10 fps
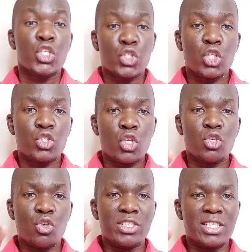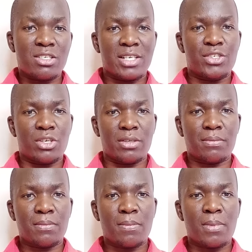total concentration,
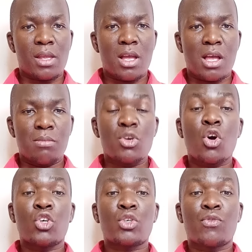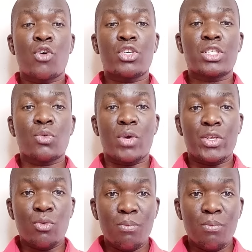because of course when you